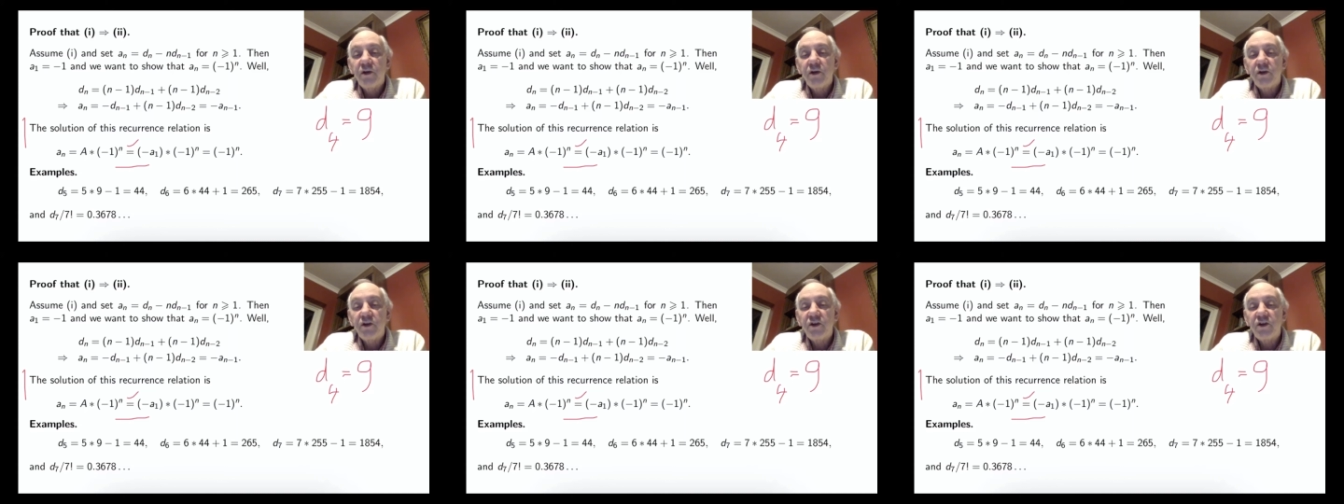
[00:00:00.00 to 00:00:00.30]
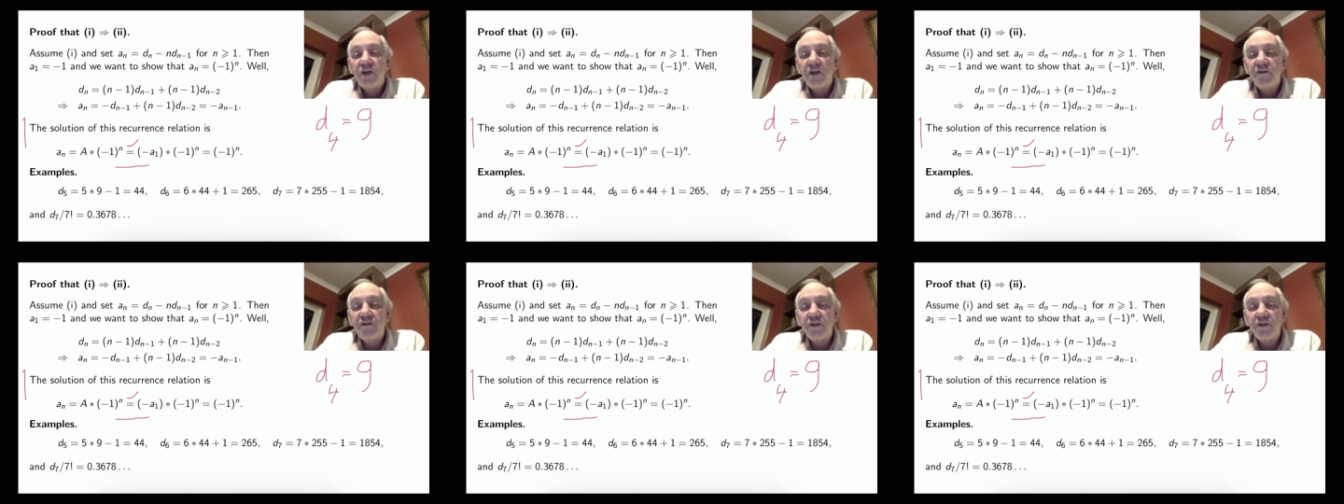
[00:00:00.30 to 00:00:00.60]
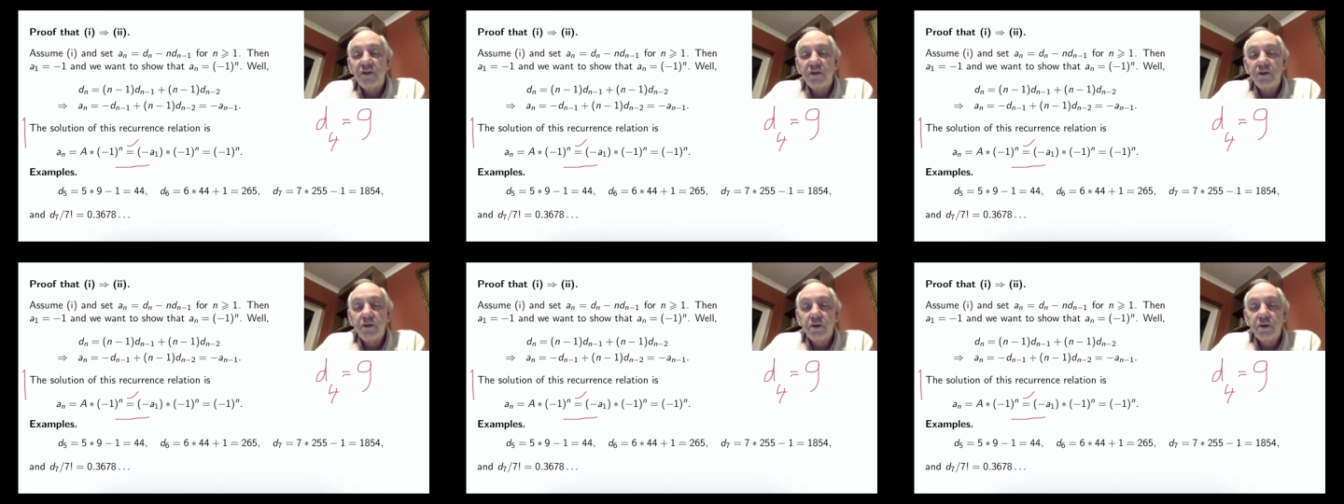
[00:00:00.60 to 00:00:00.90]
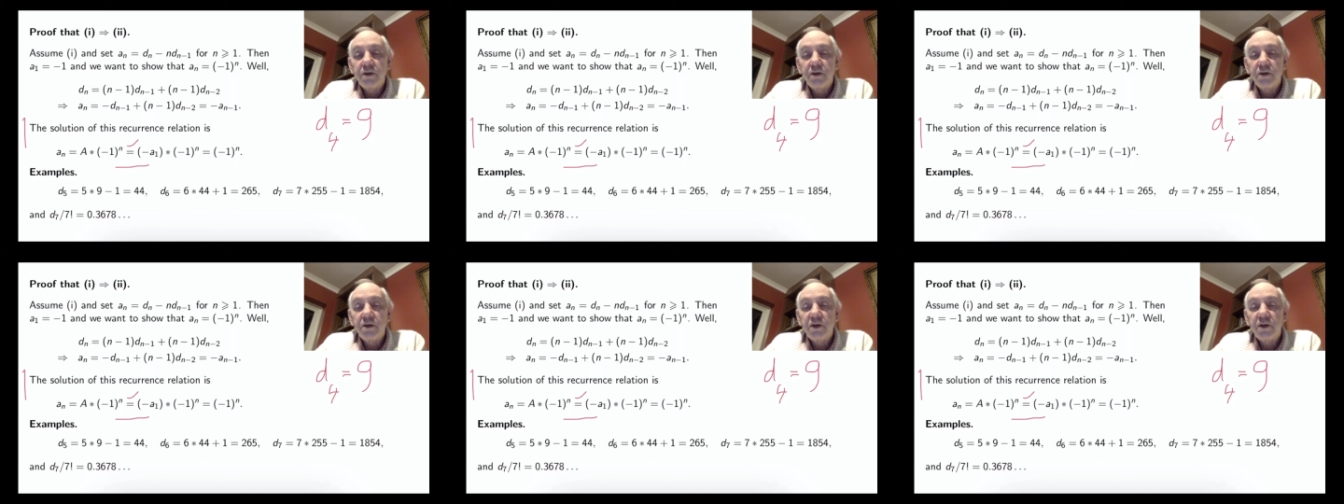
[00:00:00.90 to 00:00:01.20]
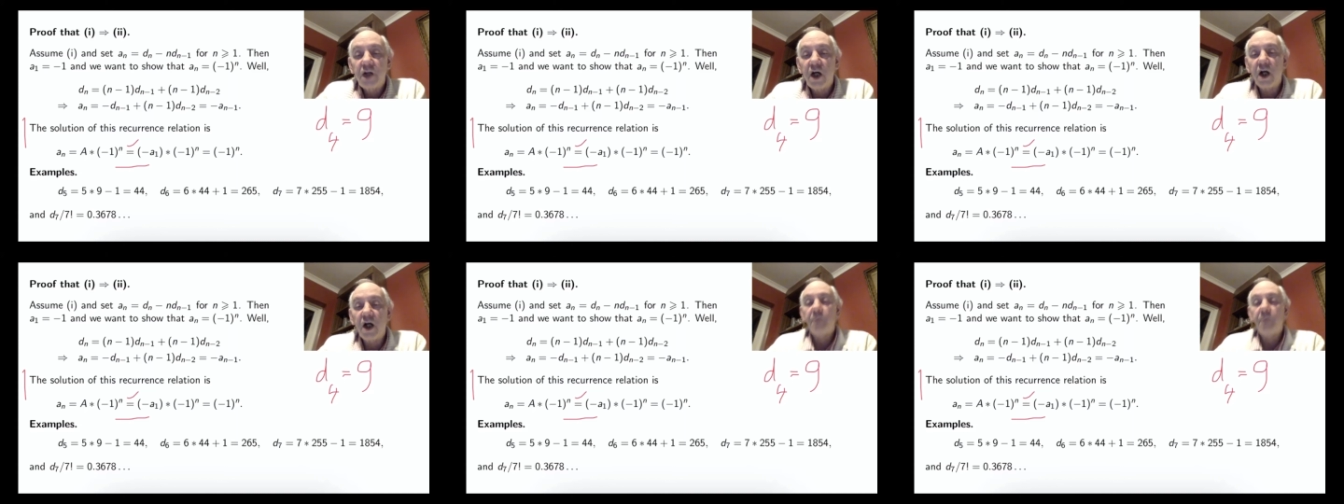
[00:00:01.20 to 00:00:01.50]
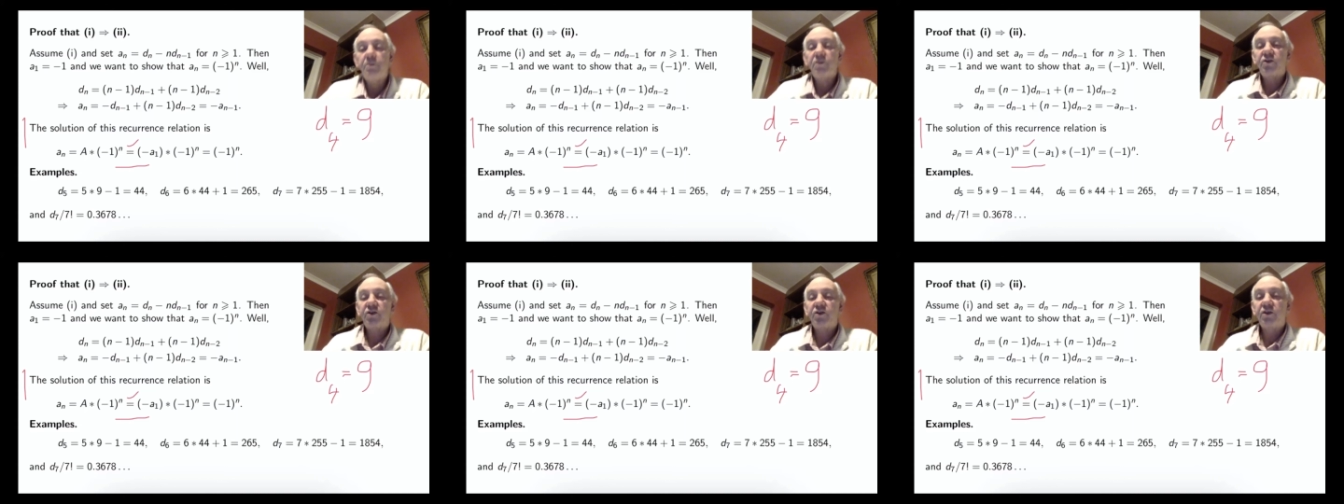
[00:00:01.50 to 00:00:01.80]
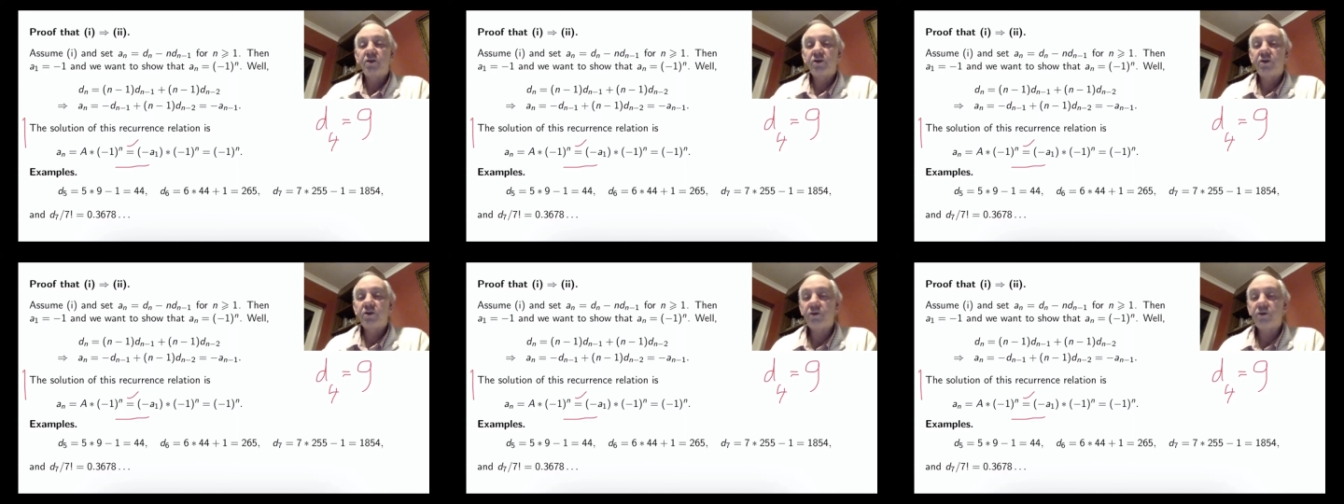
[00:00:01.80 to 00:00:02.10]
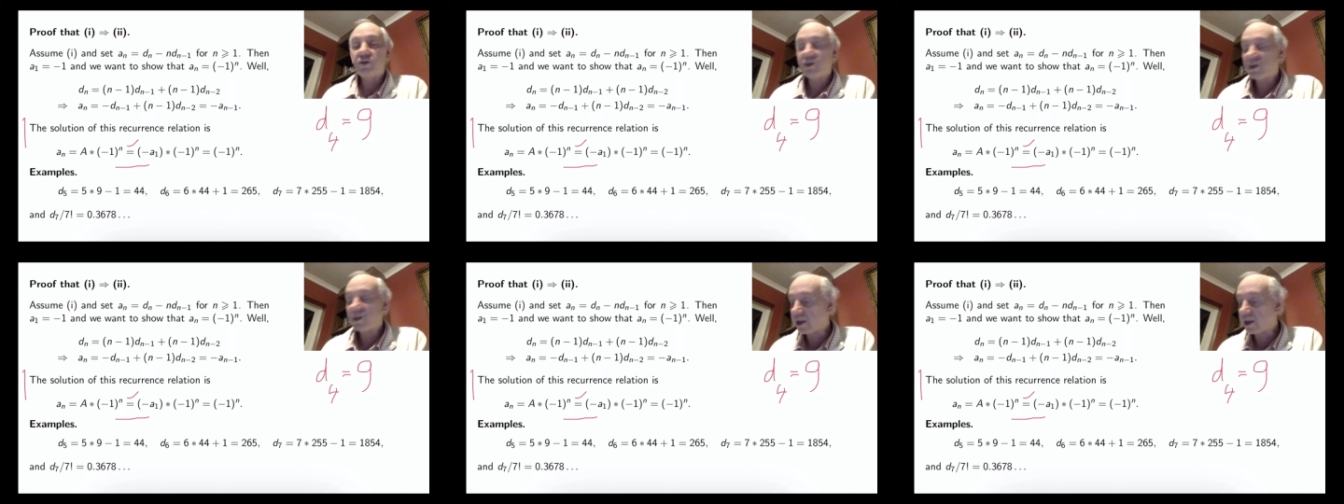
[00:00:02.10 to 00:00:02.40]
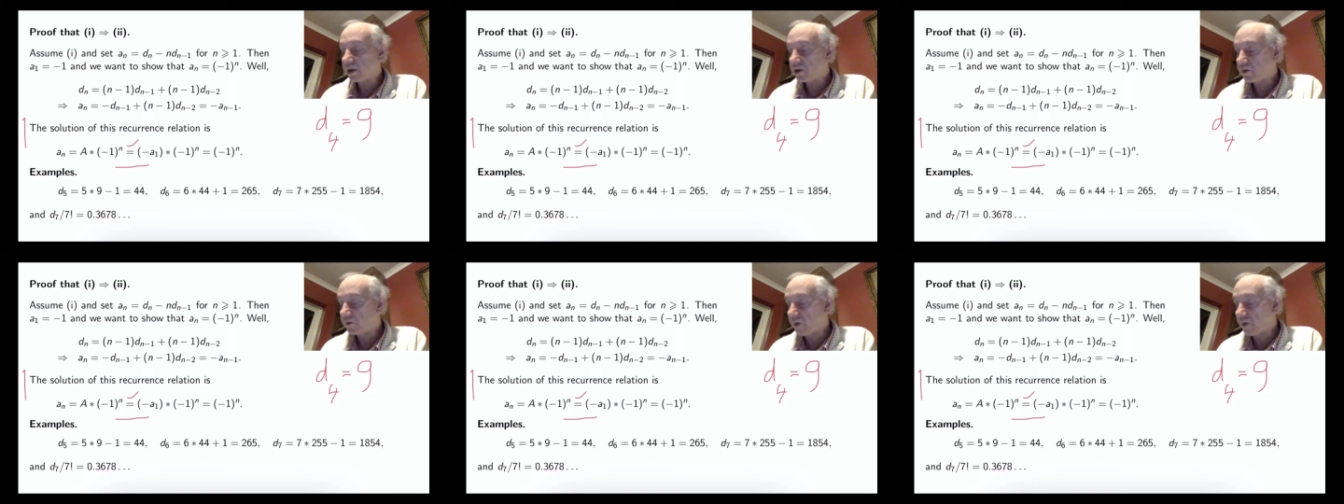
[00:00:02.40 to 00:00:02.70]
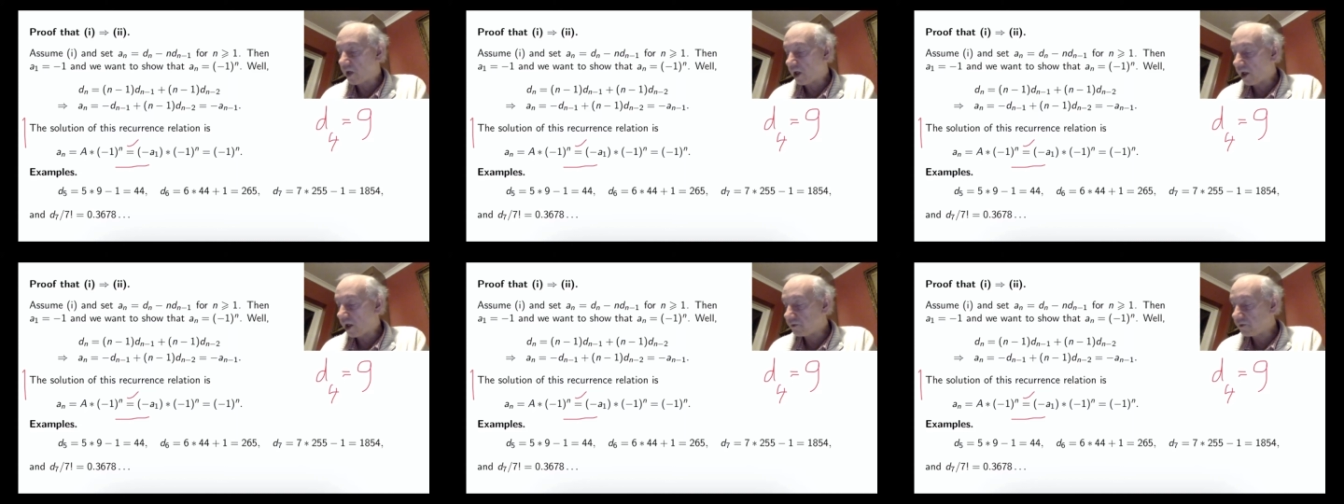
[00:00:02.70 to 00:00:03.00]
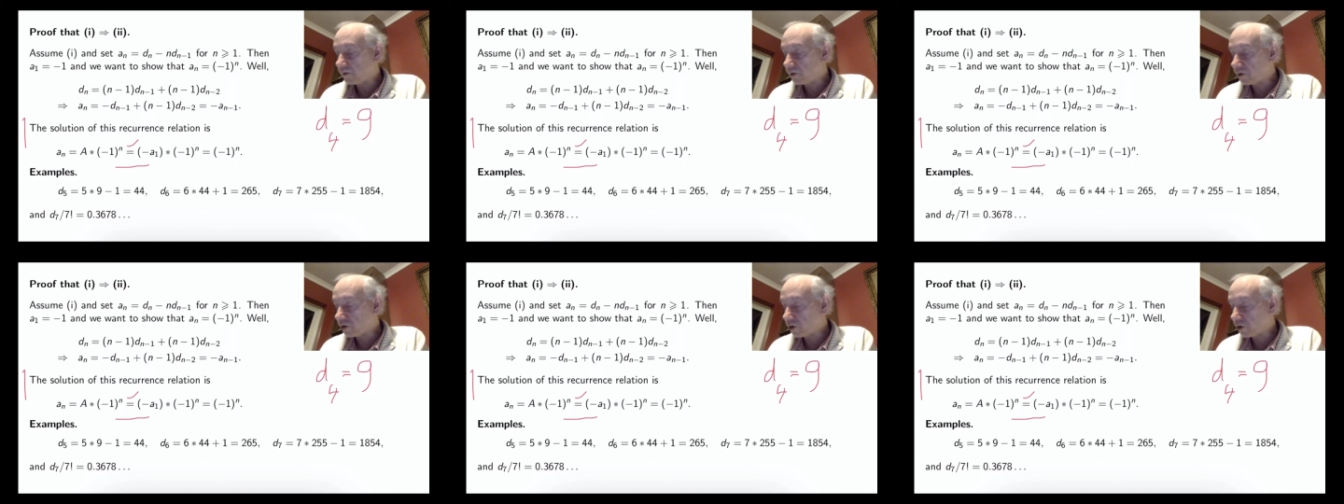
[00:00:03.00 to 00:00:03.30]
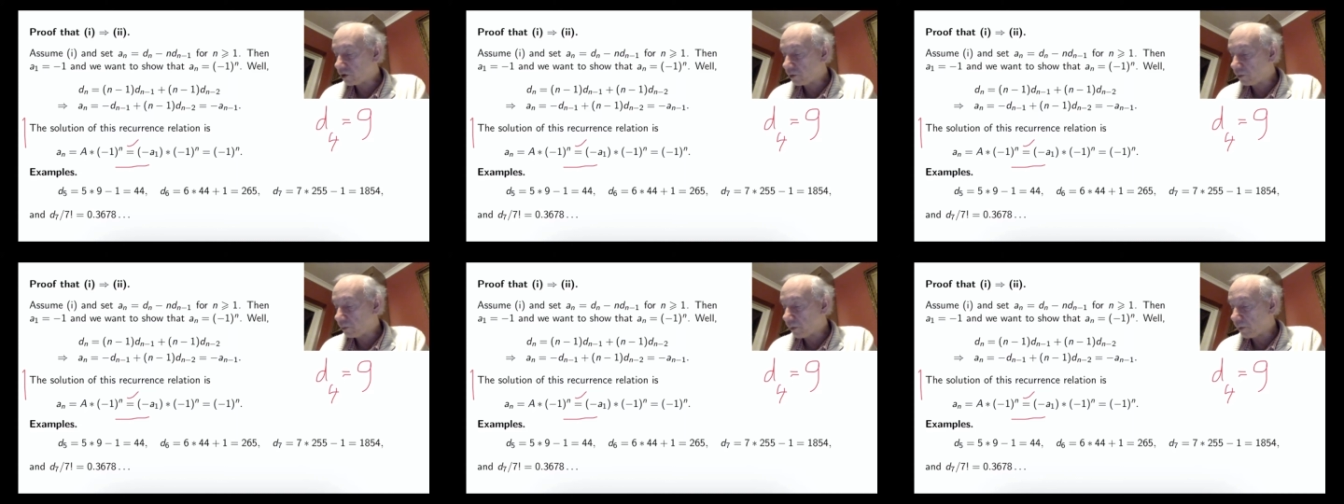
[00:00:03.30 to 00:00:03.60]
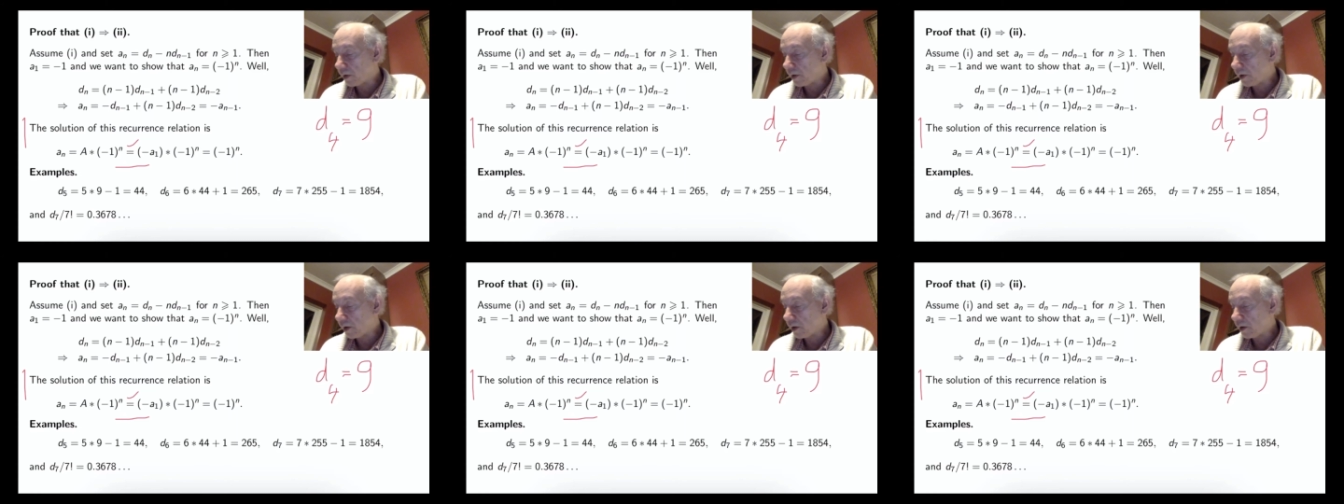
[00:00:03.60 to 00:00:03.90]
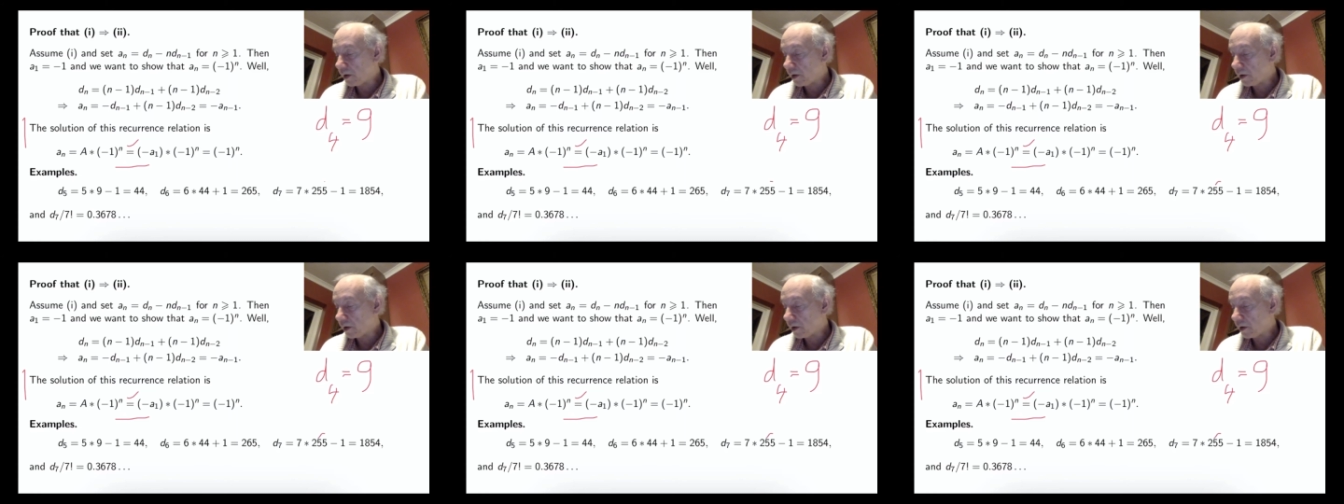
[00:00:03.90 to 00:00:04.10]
7 times 265, this should be,